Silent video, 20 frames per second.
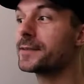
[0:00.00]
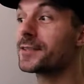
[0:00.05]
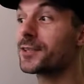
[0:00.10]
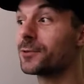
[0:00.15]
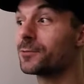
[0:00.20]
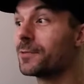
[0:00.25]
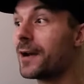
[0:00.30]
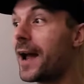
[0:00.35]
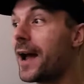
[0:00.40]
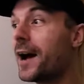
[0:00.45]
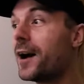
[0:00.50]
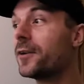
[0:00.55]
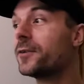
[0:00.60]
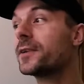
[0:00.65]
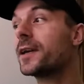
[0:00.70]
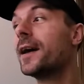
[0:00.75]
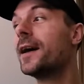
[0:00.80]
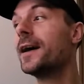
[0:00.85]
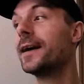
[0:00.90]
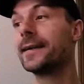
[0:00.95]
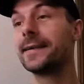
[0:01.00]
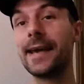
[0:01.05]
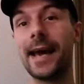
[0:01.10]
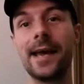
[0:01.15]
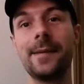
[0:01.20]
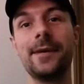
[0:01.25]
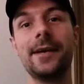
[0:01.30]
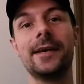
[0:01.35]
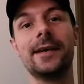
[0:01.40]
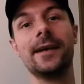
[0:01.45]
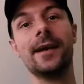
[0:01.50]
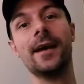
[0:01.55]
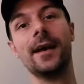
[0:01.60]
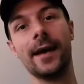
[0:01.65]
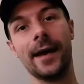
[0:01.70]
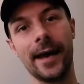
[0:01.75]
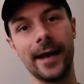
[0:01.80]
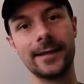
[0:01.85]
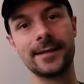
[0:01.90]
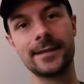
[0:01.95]
surround gaming
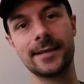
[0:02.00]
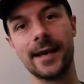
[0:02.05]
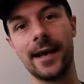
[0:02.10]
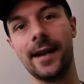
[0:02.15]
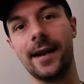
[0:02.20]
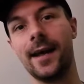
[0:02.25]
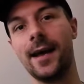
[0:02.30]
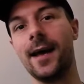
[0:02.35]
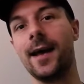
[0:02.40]
headset.